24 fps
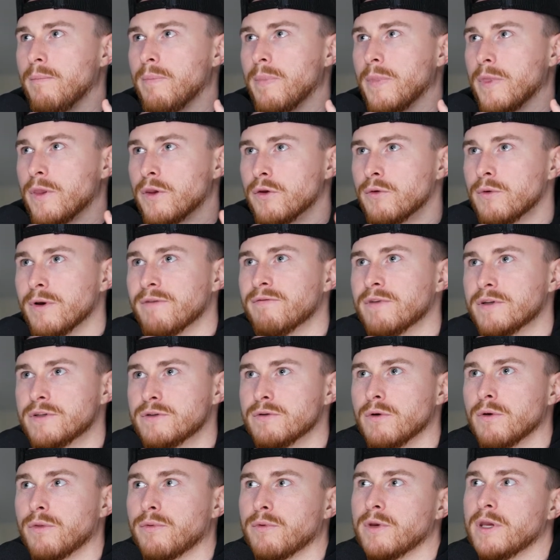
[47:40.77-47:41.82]
You have the
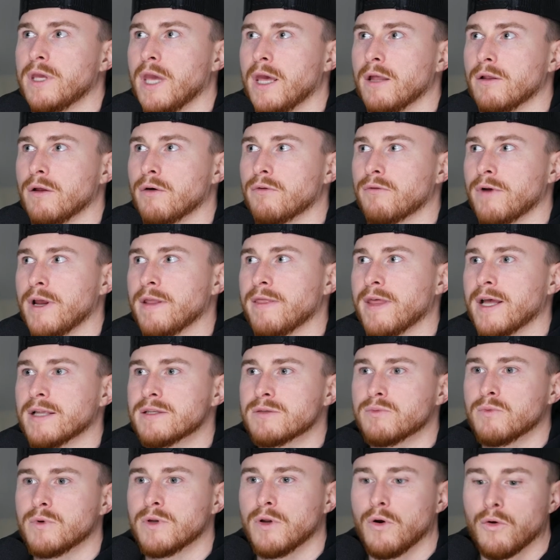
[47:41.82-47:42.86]
203K loan, right?
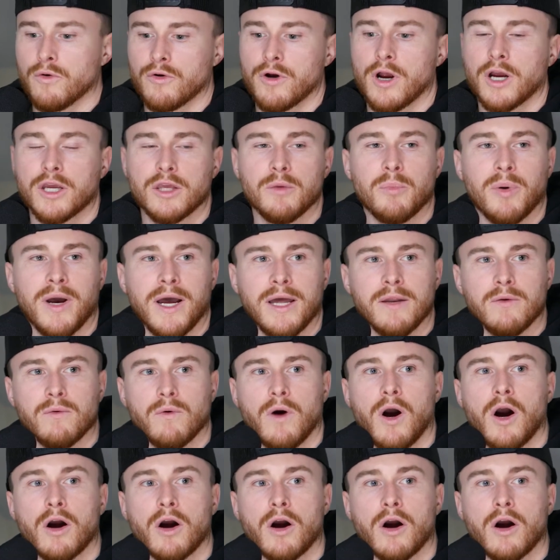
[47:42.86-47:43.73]
That's what owner occupied.